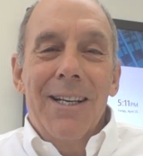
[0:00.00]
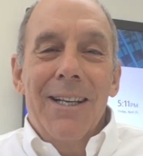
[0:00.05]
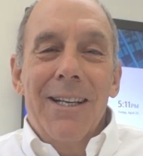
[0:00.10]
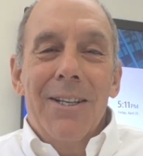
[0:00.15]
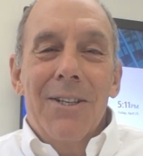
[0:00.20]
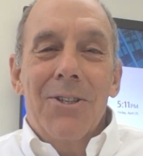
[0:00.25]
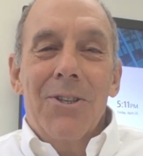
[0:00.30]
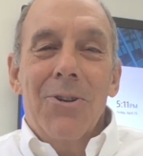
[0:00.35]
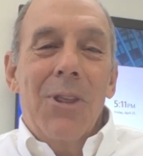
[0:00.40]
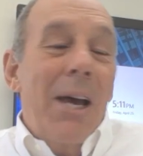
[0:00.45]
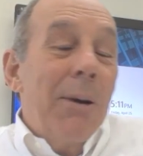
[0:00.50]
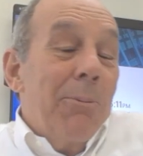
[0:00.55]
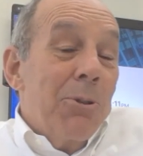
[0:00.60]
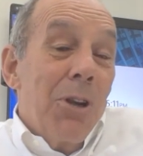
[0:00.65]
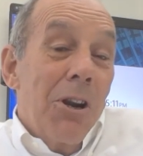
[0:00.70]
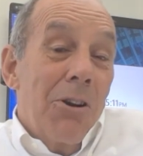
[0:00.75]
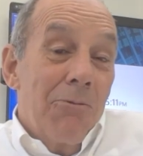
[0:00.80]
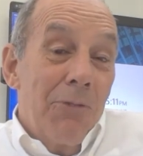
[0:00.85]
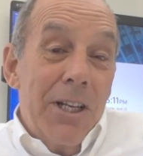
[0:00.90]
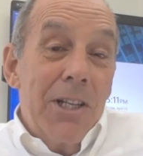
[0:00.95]
So that was
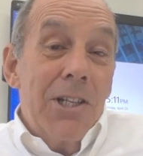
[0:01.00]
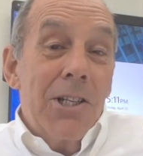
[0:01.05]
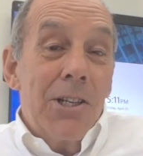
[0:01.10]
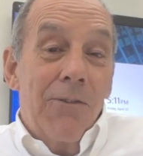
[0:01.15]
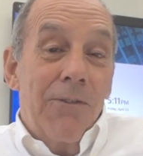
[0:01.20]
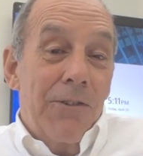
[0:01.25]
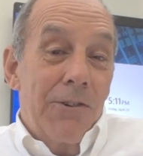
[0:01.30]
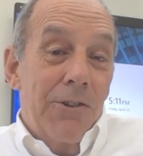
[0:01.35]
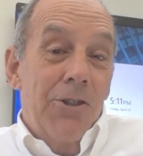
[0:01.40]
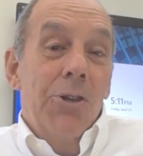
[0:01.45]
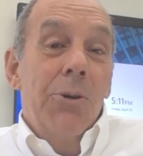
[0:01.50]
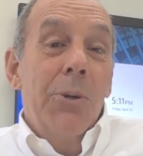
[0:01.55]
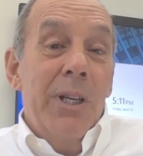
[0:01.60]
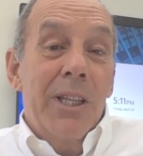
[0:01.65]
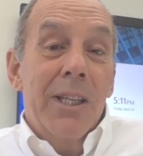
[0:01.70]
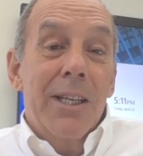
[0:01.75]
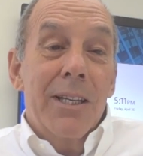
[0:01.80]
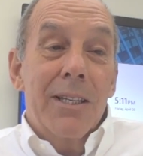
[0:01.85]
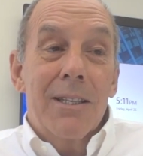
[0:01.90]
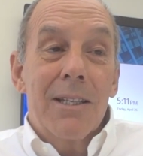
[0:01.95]
our reason for doing
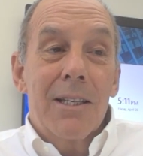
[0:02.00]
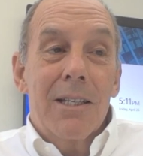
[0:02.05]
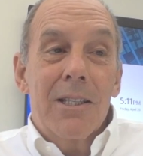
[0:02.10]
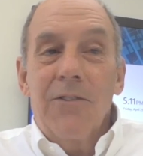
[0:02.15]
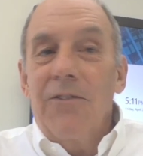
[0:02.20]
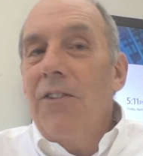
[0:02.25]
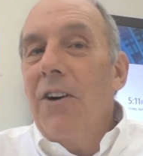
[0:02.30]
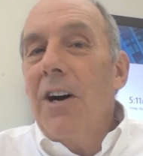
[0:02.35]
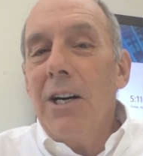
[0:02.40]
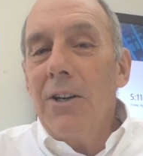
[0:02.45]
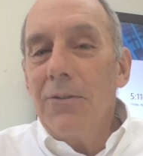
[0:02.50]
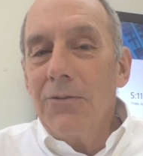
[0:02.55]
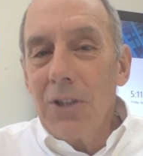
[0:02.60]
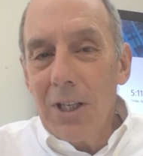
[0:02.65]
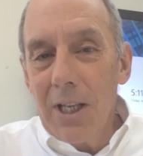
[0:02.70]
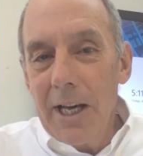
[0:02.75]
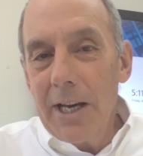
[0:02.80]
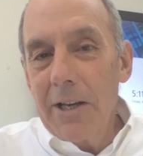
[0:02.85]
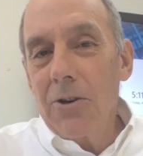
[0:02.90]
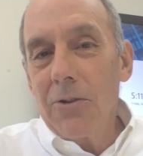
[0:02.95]
this. It's evolved a
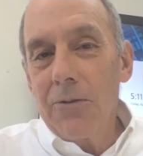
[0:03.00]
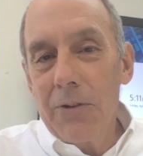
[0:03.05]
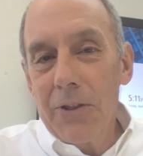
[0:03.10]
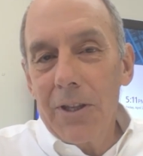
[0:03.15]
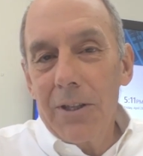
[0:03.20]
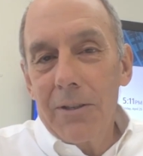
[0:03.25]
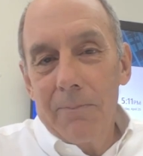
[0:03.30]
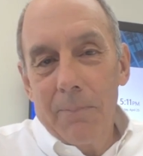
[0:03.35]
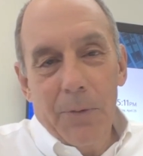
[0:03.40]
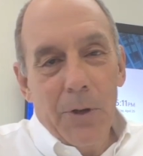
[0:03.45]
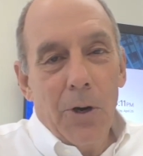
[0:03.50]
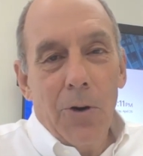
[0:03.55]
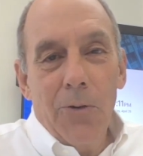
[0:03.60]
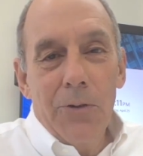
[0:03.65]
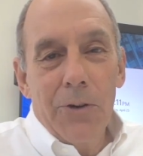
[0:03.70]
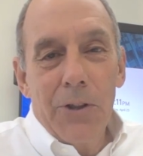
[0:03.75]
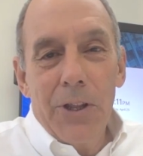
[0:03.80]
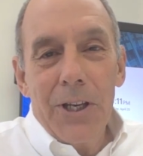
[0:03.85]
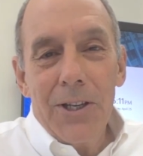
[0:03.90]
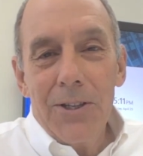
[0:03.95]
lot
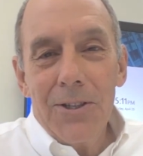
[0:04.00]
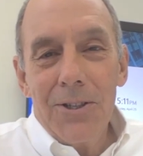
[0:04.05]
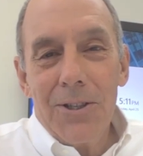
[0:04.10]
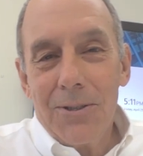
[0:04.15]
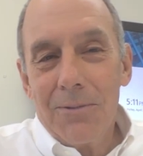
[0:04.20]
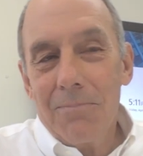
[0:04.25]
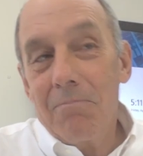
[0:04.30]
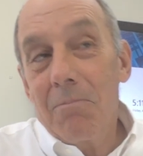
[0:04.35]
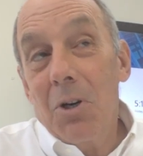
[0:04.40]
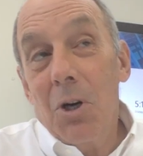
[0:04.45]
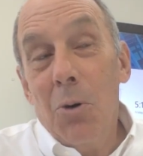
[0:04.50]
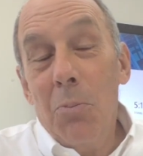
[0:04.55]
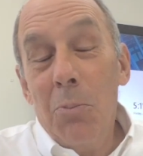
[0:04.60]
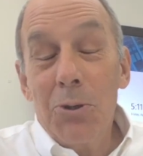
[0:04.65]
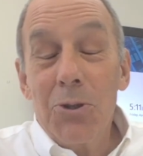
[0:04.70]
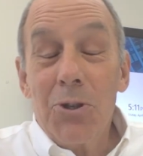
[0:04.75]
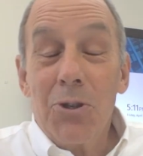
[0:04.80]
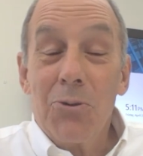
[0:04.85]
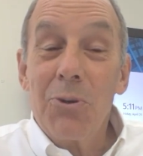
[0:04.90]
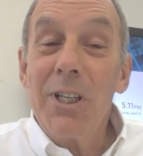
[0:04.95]
over these
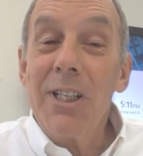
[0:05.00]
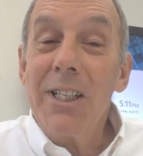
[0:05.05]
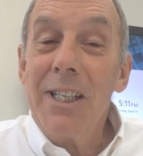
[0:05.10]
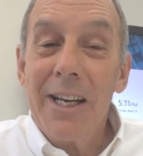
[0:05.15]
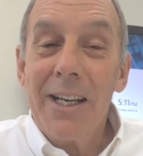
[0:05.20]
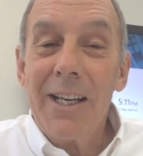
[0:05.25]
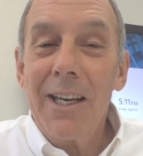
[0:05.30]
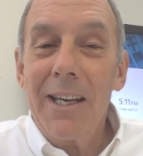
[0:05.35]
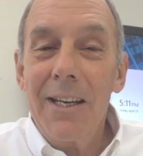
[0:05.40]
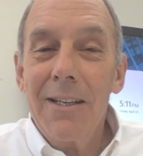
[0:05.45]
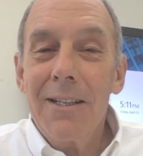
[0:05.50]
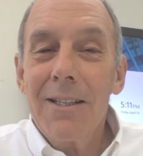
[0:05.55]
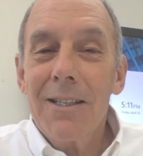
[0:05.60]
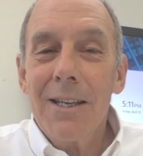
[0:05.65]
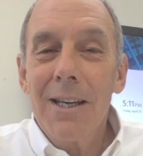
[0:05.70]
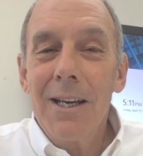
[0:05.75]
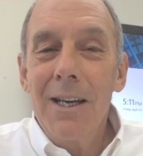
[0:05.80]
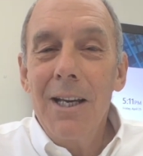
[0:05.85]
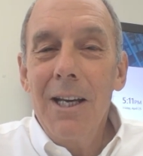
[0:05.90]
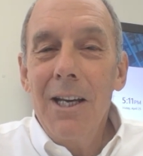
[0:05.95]
almost 3
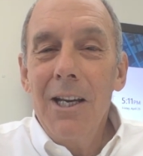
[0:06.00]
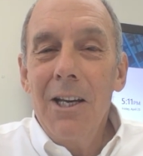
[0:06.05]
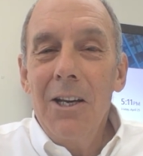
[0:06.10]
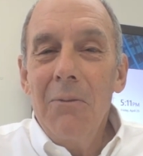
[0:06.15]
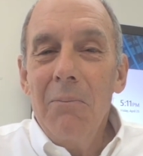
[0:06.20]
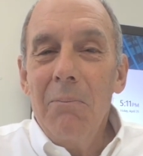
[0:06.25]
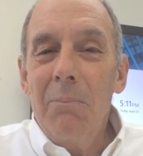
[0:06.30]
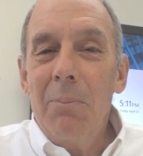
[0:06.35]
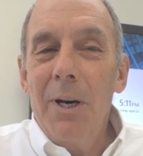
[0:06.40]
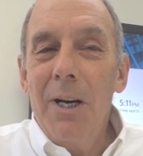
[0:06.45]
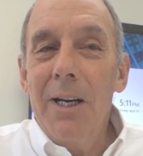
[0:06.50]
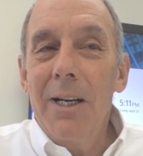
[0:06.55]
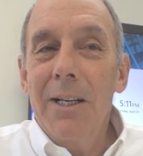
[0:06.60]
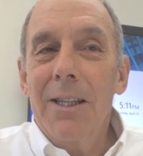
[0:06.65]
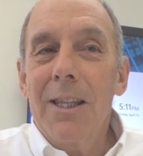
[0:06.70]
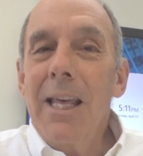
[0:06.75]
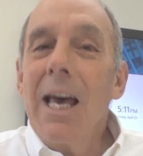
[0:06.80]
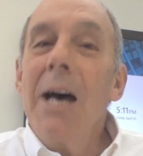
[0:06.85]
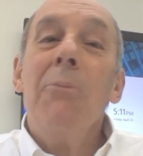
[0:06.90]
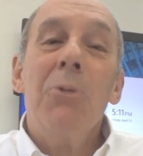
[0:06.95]
decades,
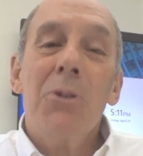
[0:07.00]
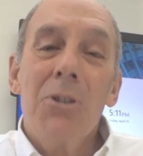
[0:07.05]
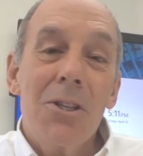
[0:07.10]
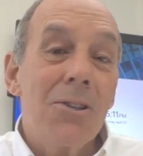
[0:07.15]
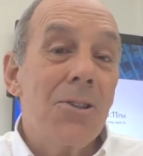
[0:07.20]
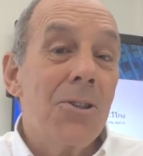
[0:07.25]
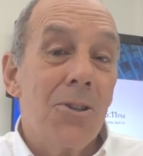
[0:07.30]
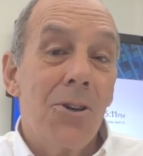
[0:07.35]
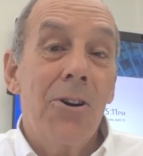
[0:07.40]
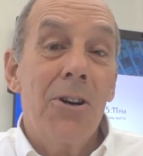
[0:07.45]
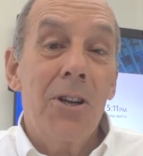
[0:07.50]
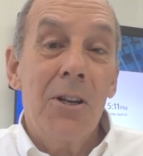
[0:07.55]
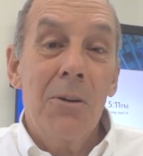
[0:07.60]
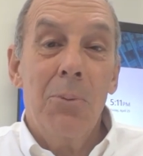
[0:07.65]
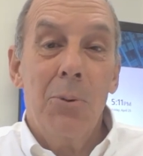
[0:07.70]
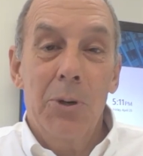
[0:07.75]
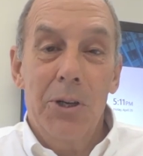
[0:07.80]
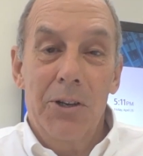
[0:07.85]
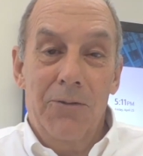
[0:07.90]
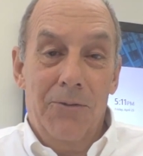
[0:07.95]
but that was the starting point